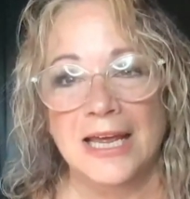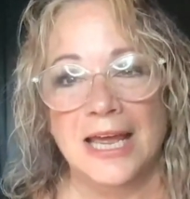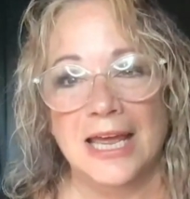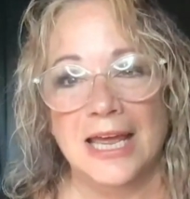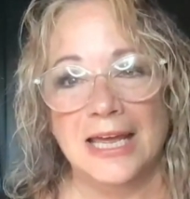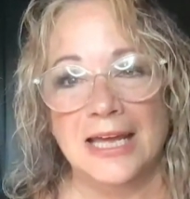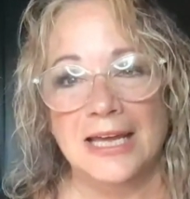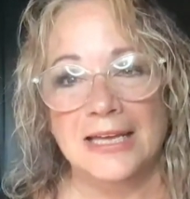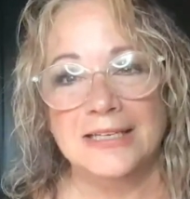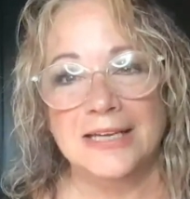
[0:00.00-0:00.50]

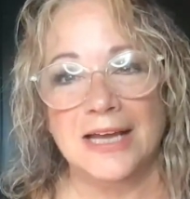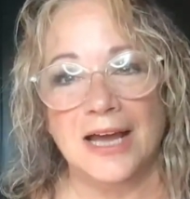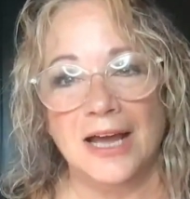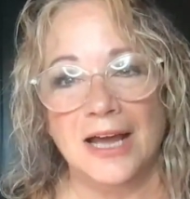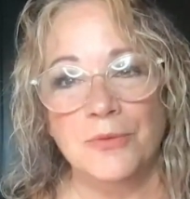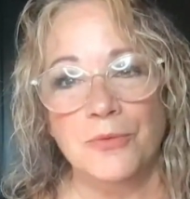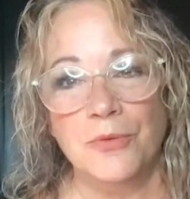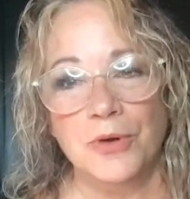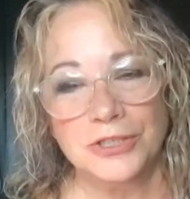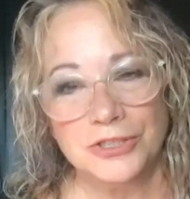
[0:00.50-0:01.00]
And I
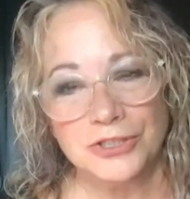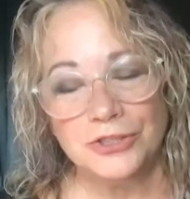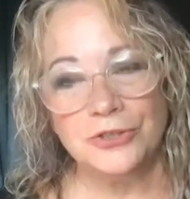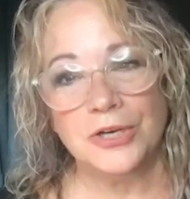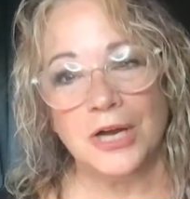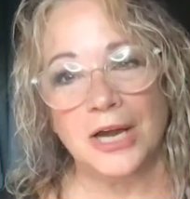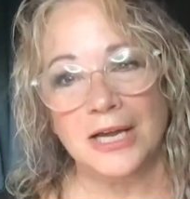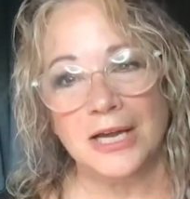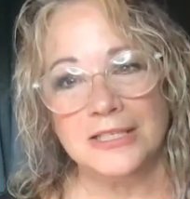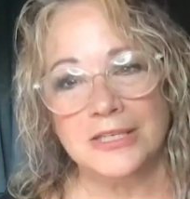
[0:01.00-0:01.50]
want you
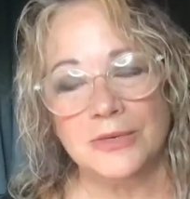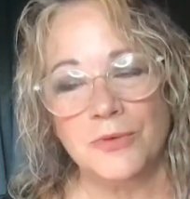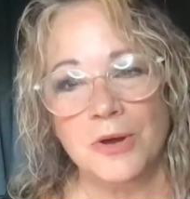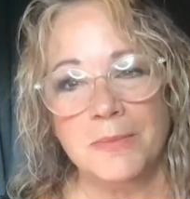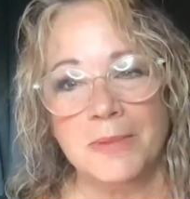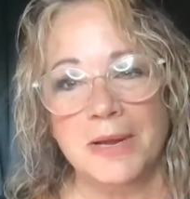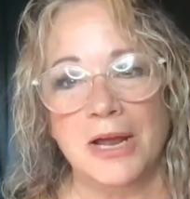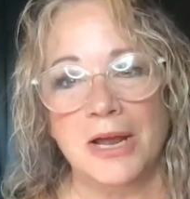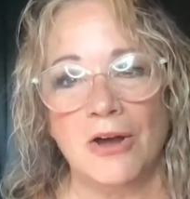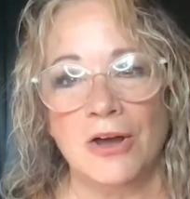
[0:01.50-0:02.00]
guys, I want
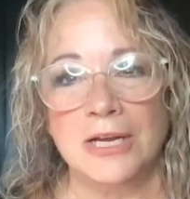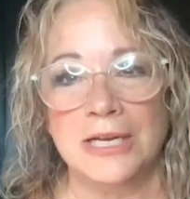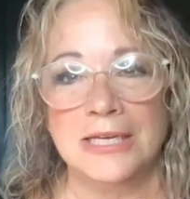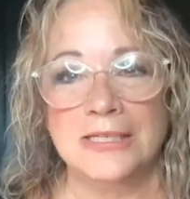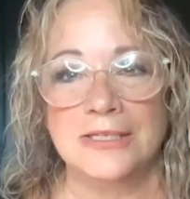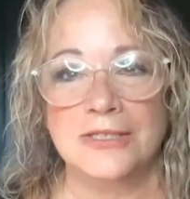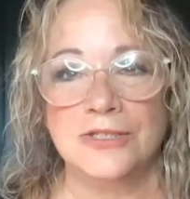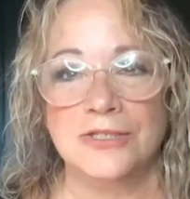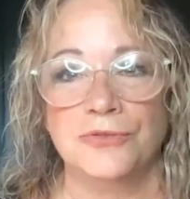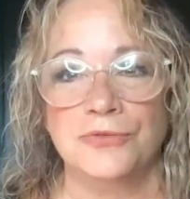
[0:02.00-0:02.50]
my
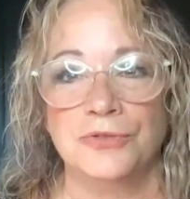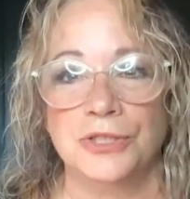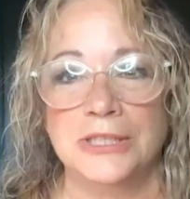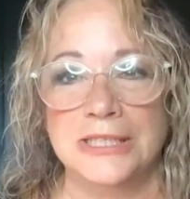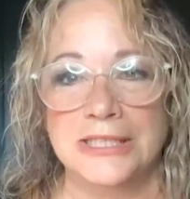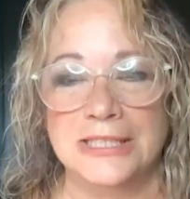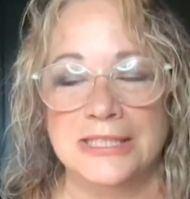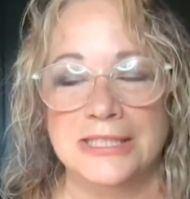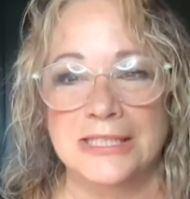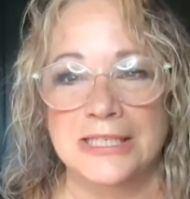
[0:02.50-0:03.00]
audience to
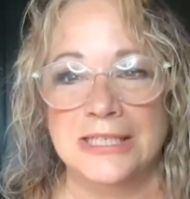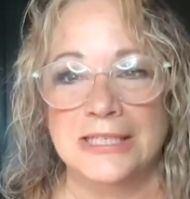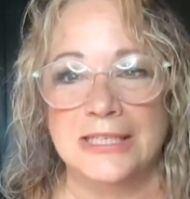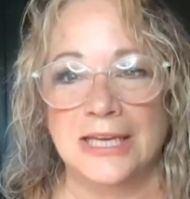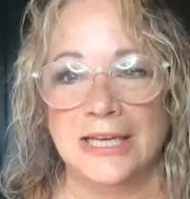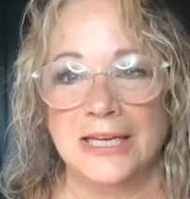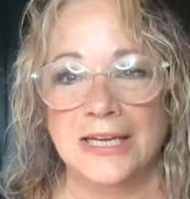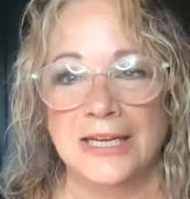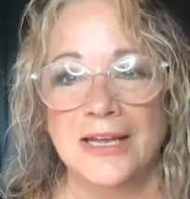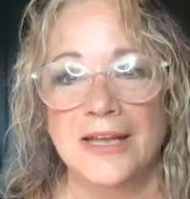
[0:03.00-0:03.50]
really see
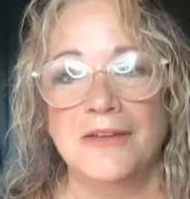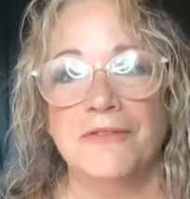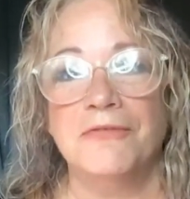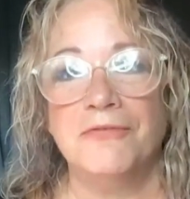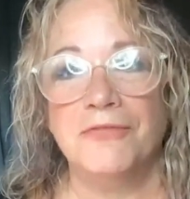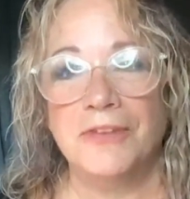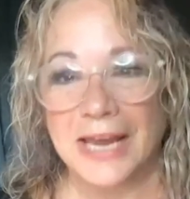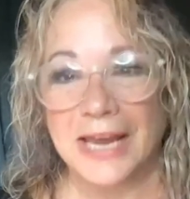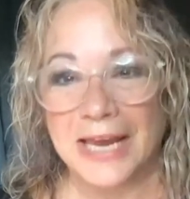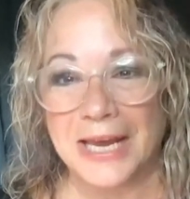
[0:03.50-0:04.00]
that
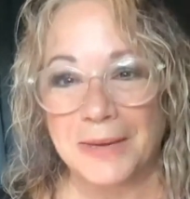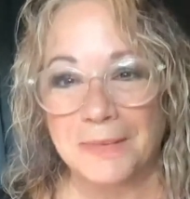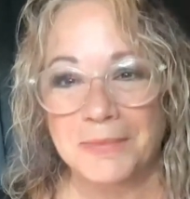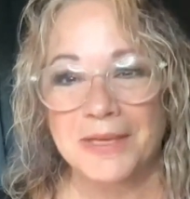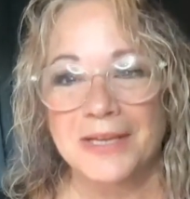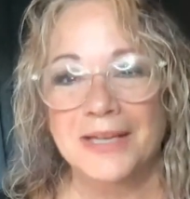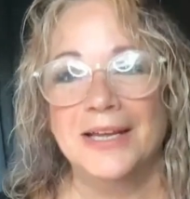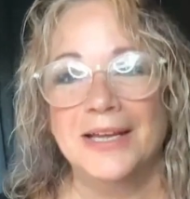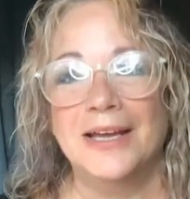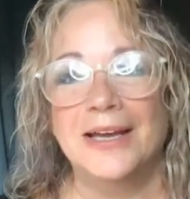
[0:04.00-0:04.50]
fame
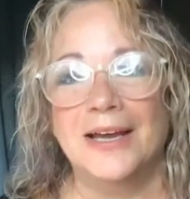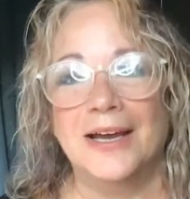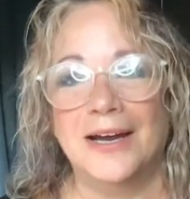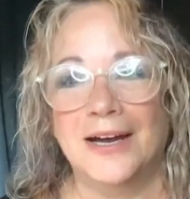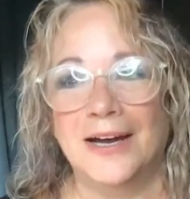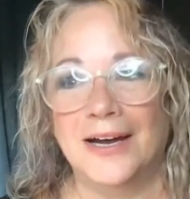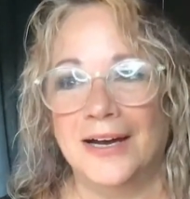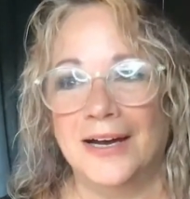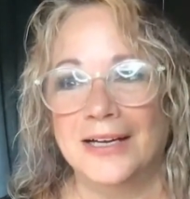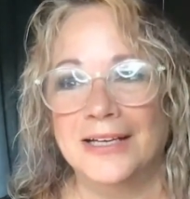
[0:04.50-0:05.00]

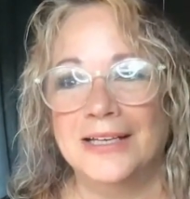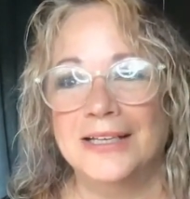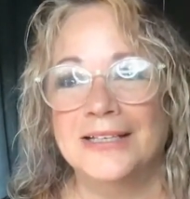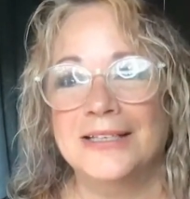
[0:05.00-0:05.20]
uh,